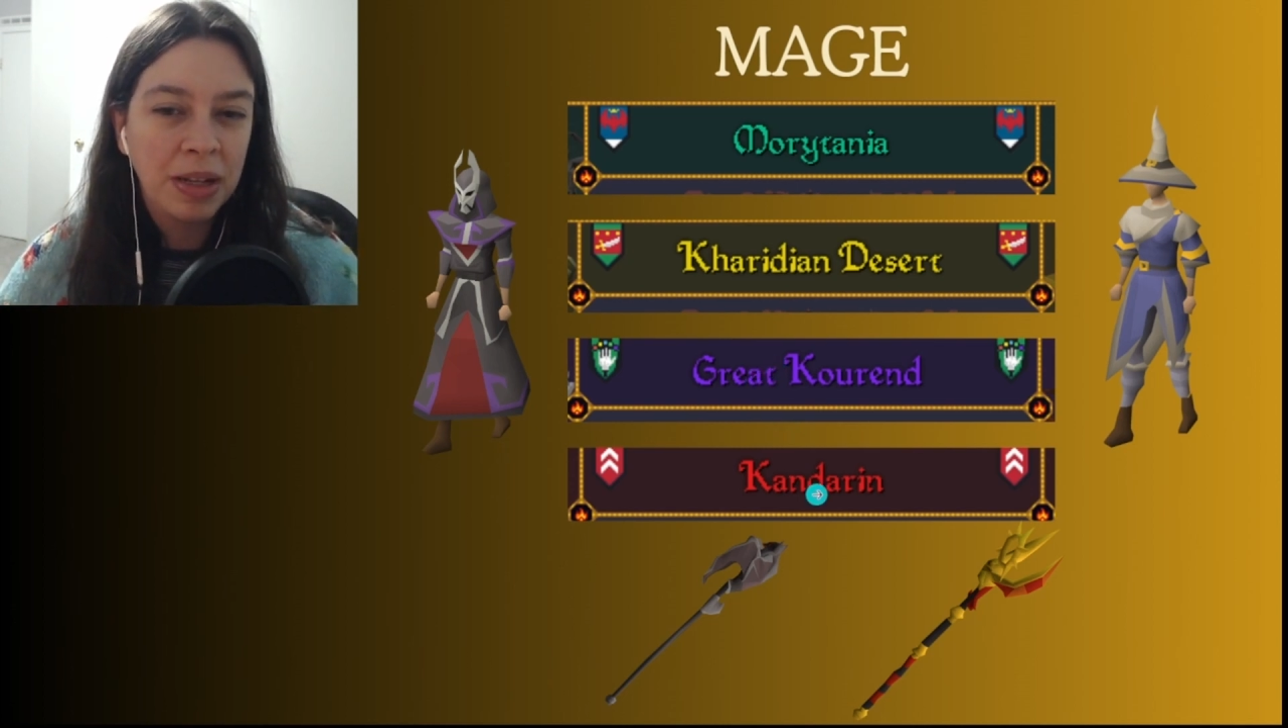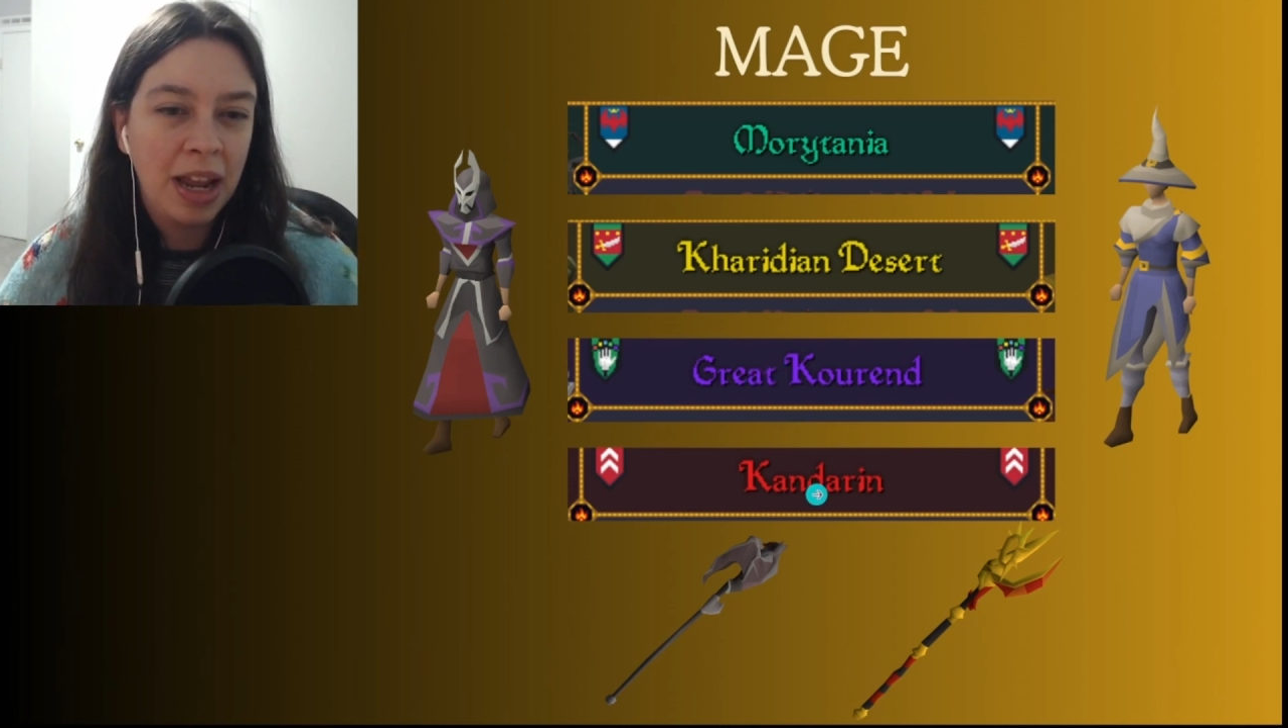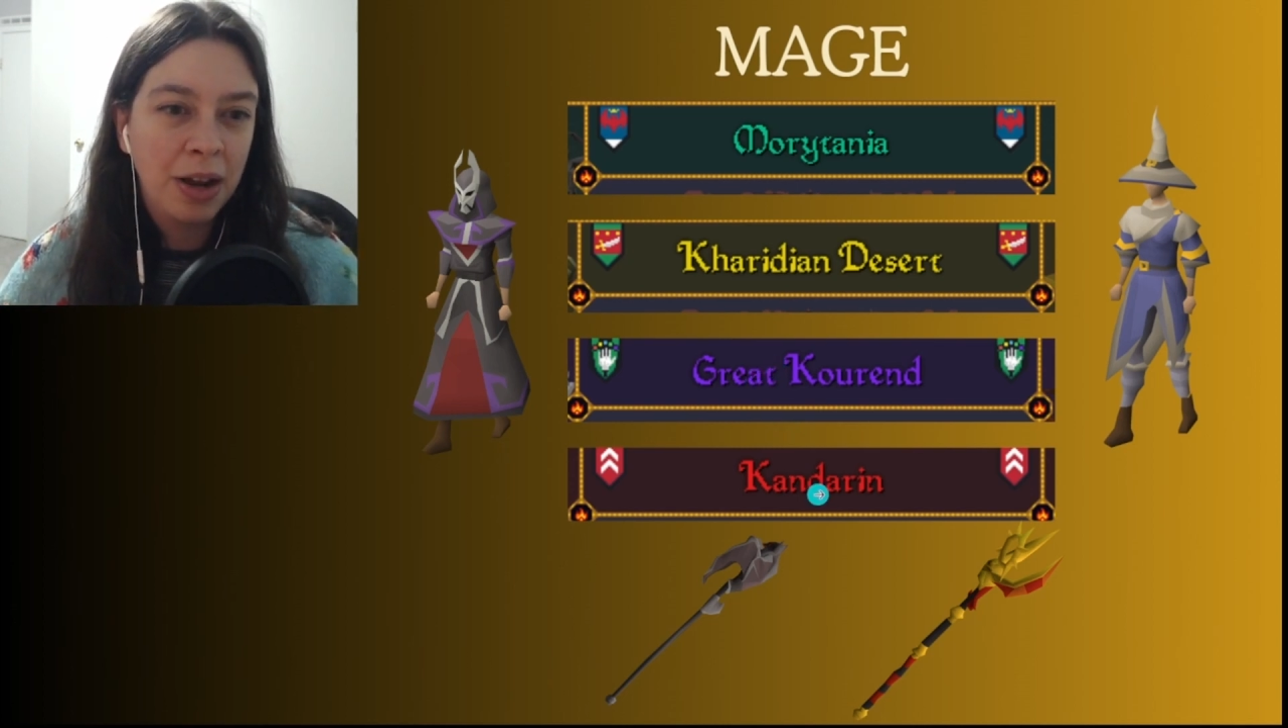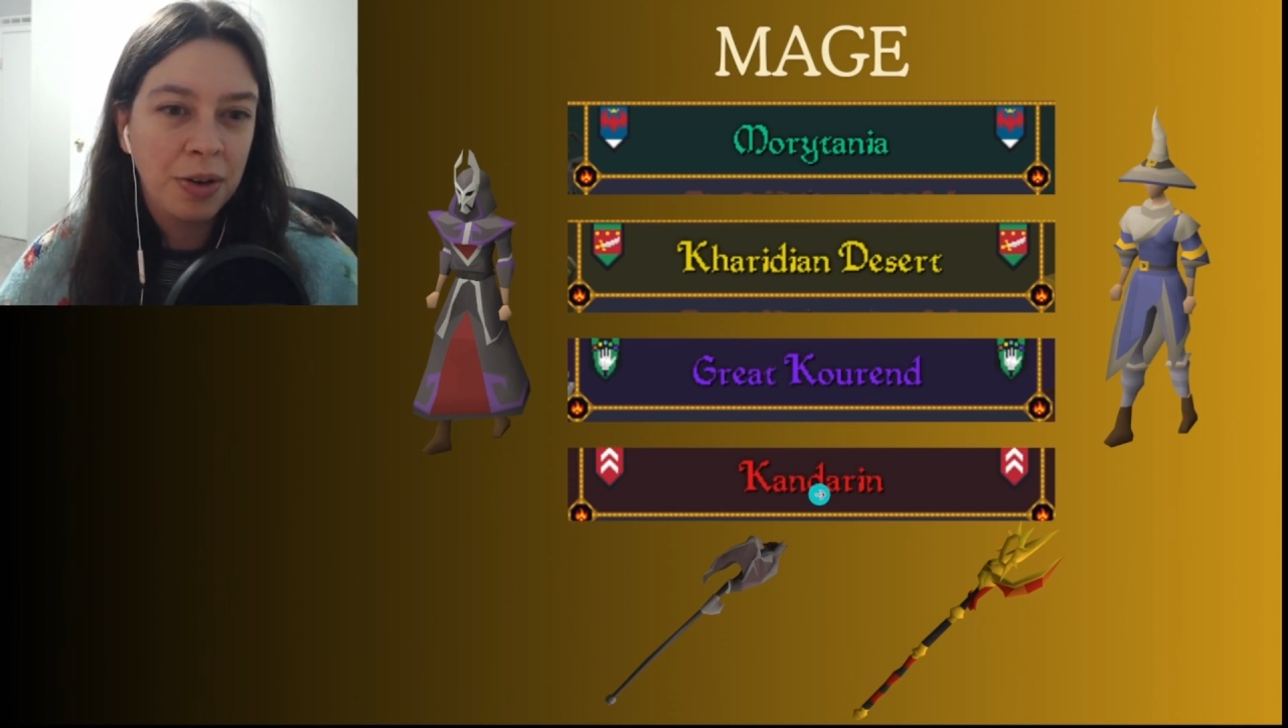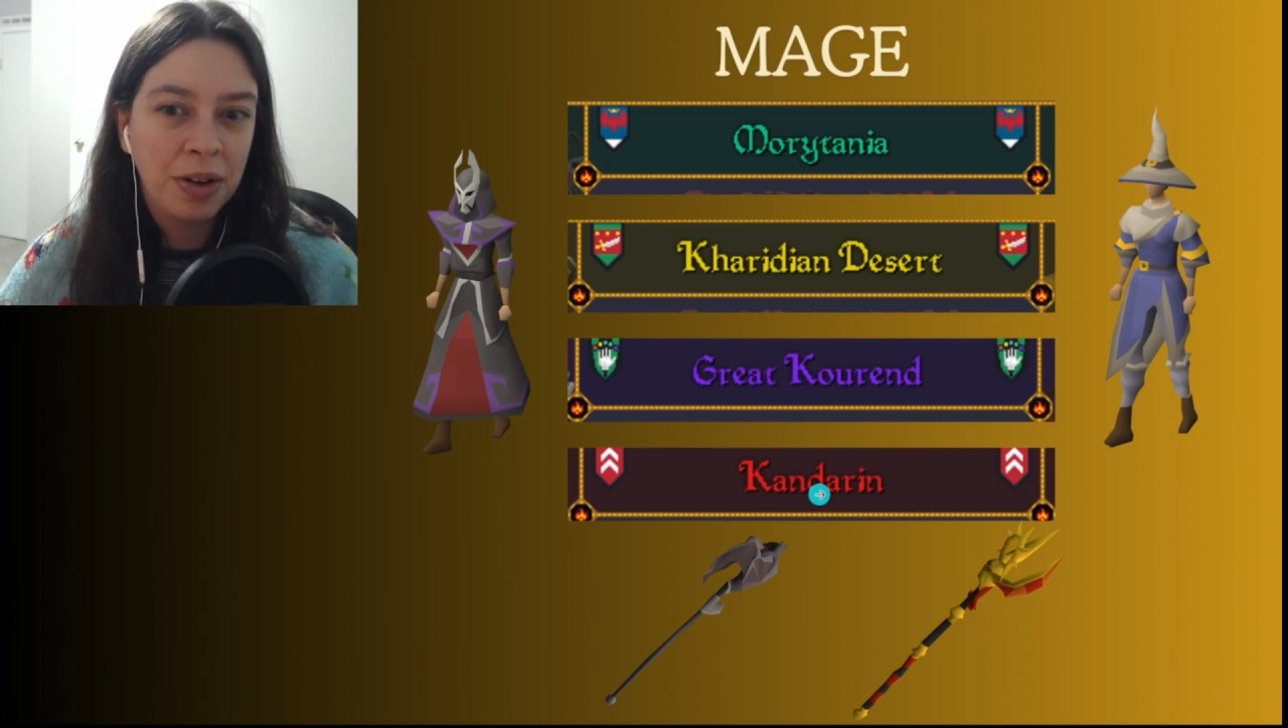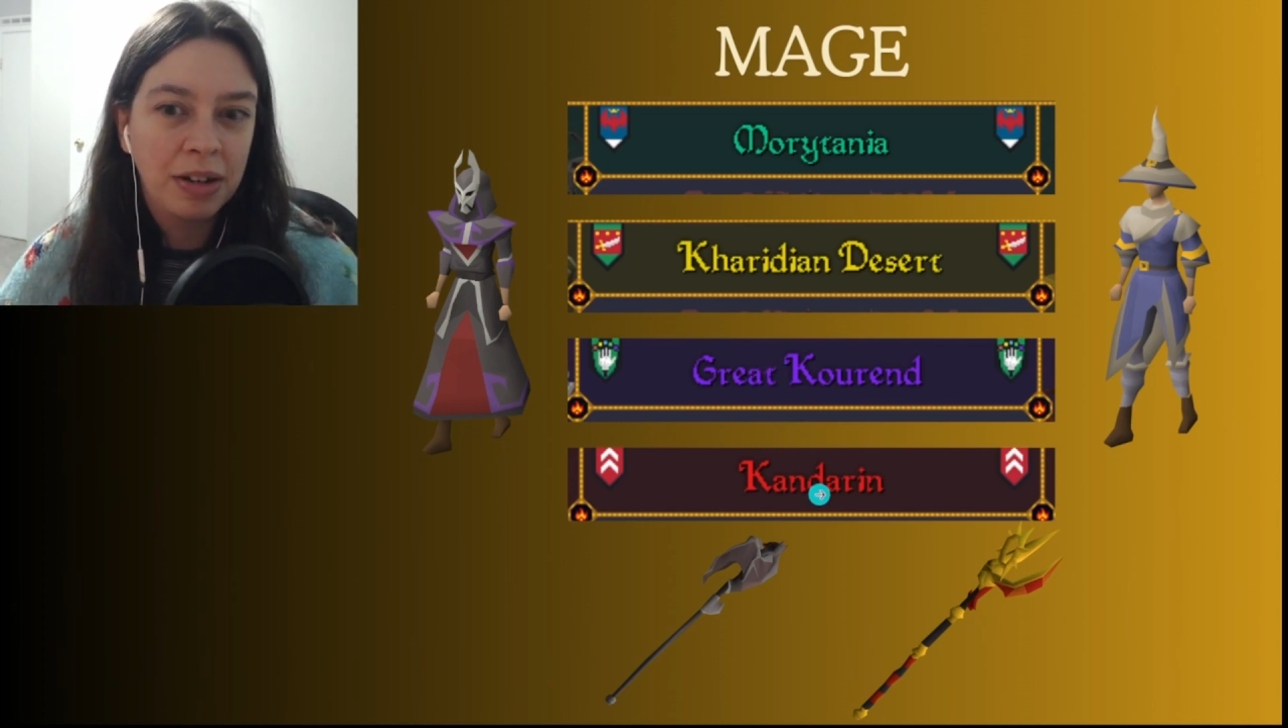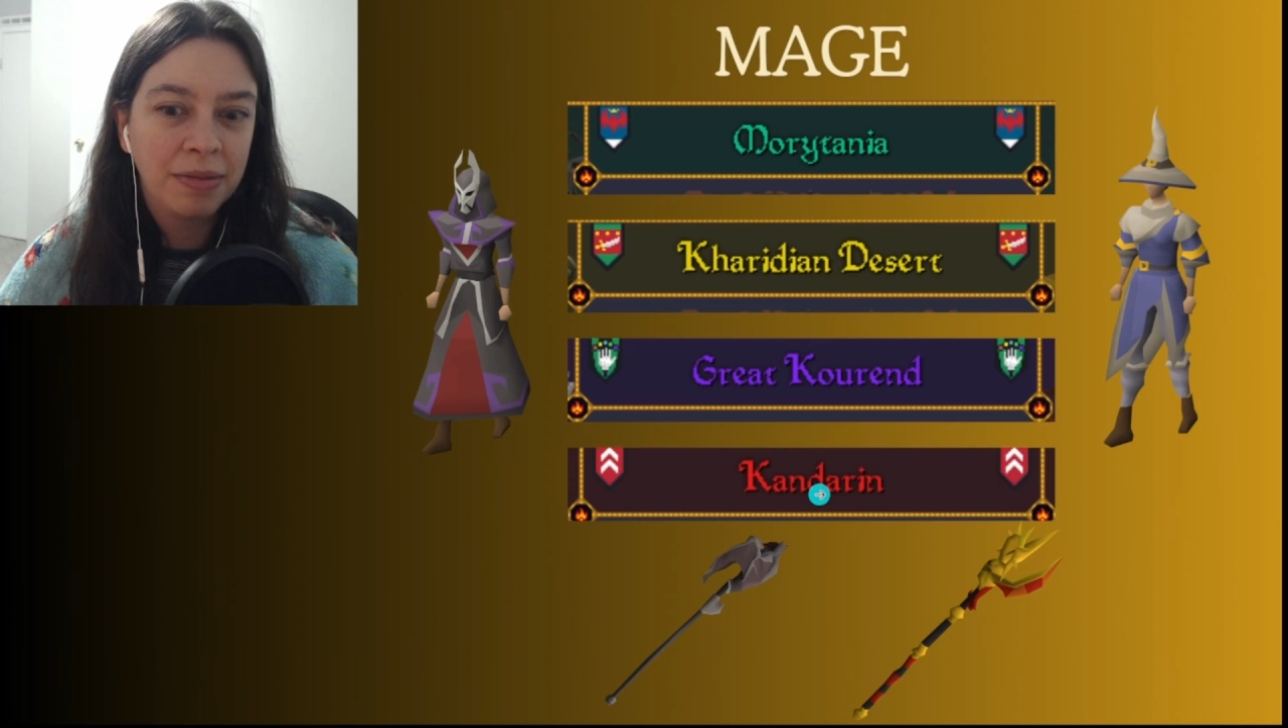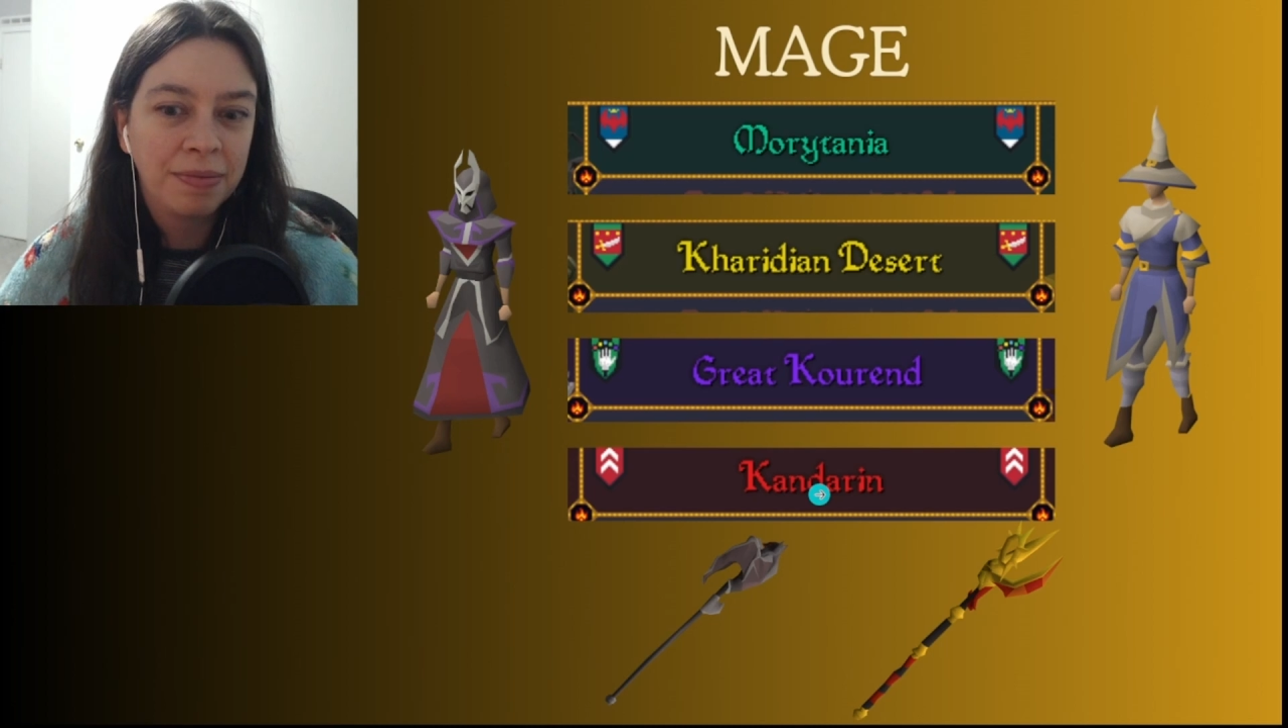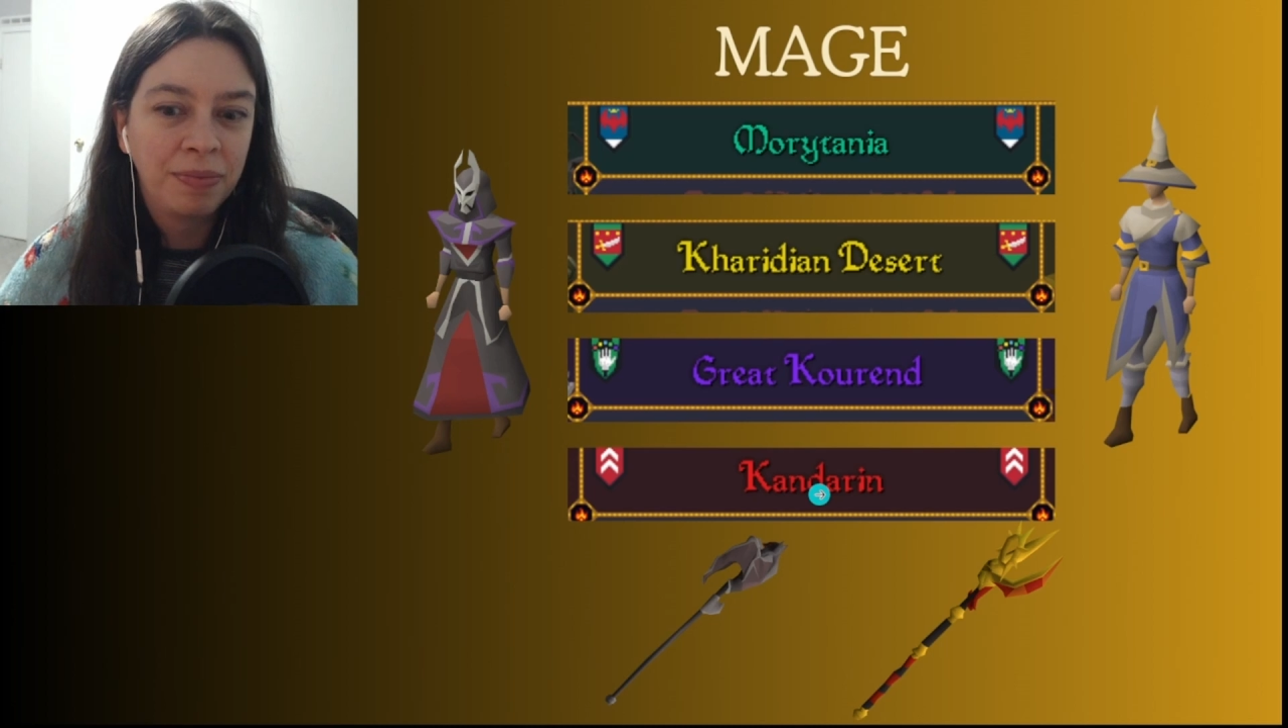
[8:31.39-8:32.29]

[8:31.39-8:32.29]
Kandarin.